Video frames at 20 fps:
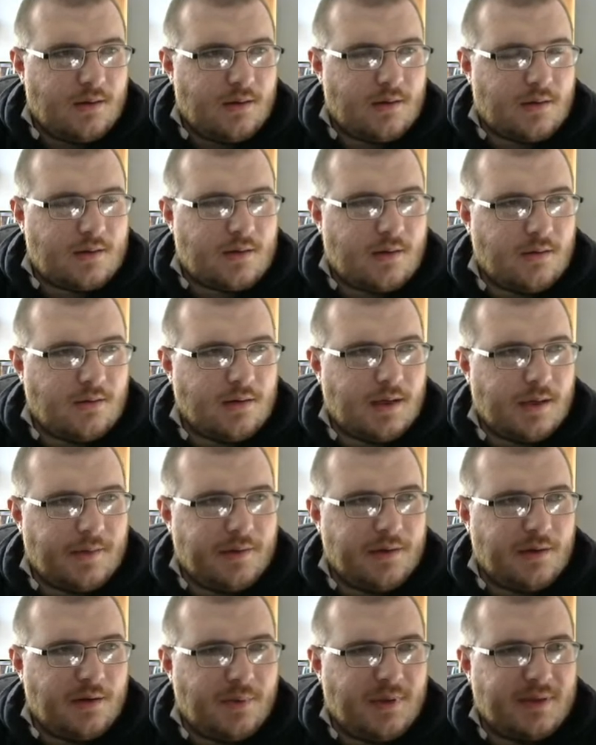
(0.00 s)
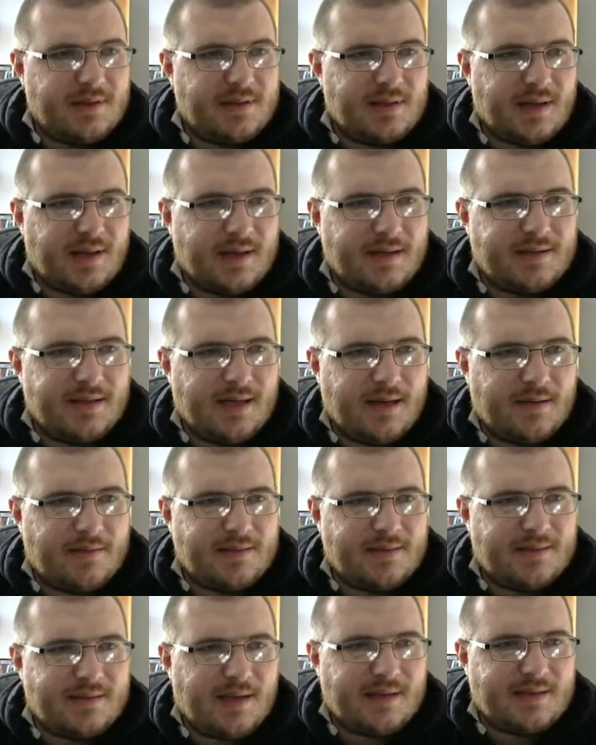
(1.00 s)
Congo are not willing to lay
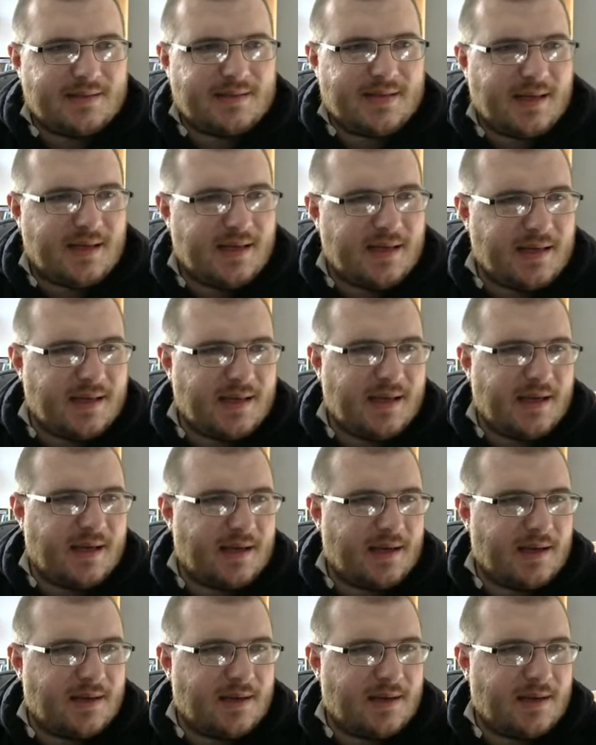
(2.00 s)
down and take it.